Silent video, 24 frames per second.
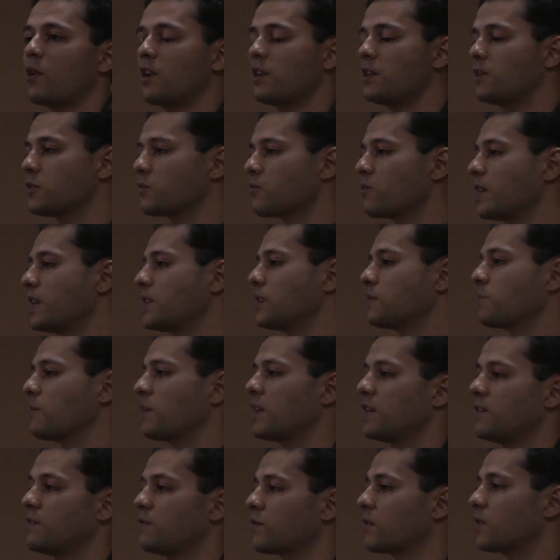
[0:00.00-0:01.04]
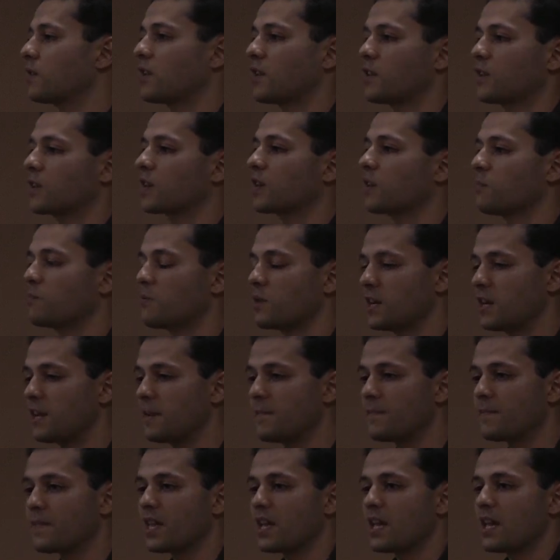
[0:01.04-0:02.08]
wanted to raise money for another
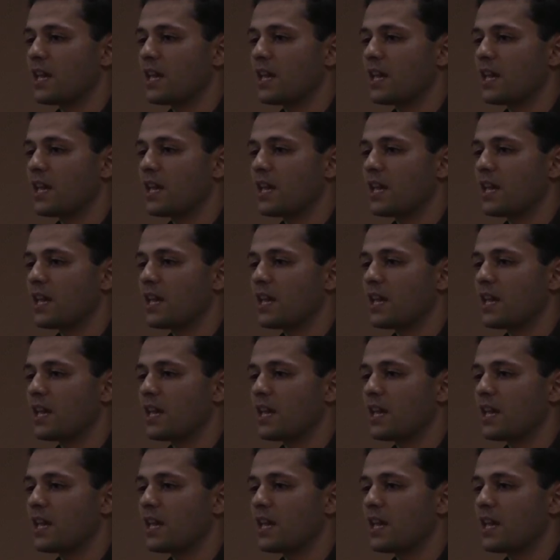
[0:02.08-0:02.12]
company.